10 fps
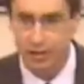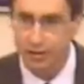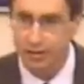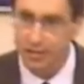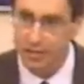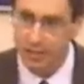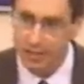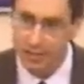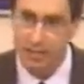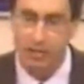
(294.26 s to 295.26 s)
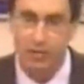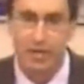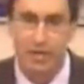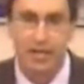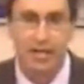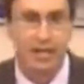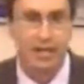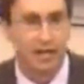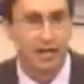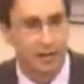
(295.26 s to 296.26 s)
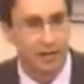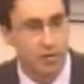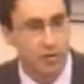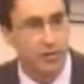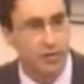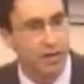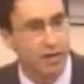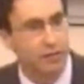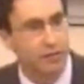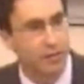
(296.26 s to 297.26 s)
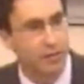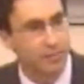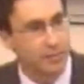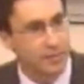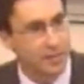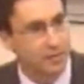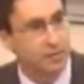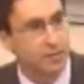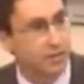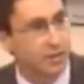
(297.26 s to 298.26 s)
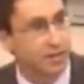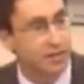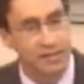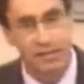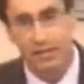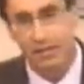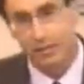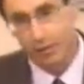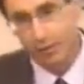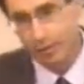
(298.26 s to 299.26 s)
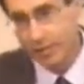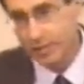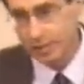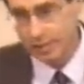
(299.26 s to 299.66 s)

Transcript: jitters continue, have moved on from centers in the United States to Greece